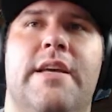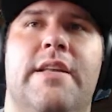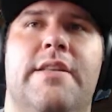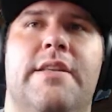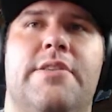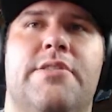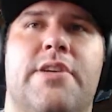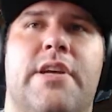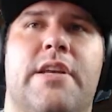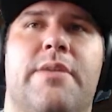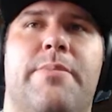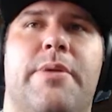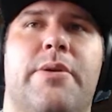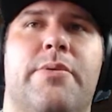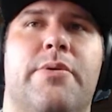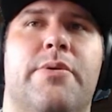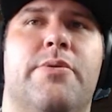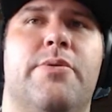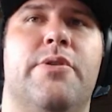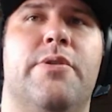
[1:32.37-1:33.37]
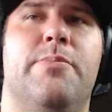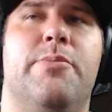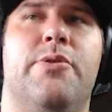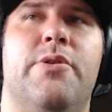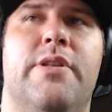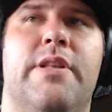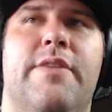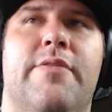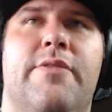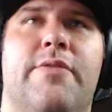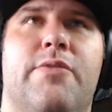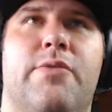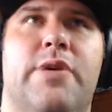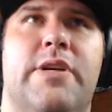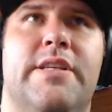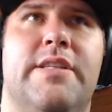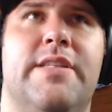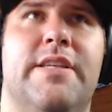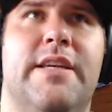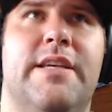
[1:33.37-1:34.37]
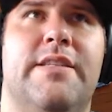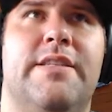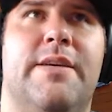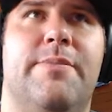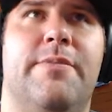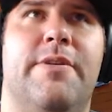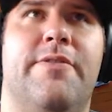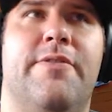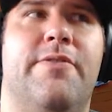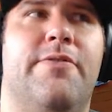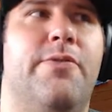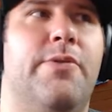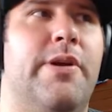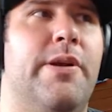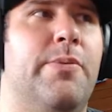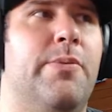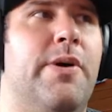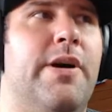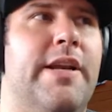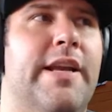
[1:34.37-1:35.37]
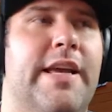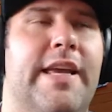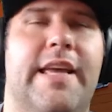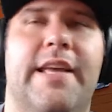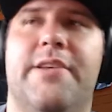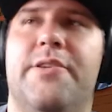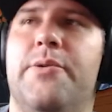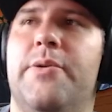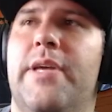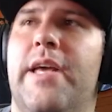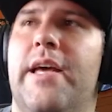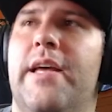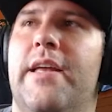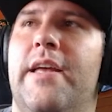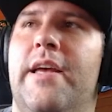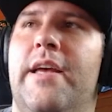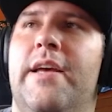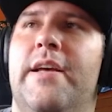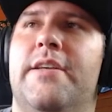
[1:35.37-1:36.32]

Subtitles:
these are going to be recruitable at level 46. I'm level 41. I can't do it yet.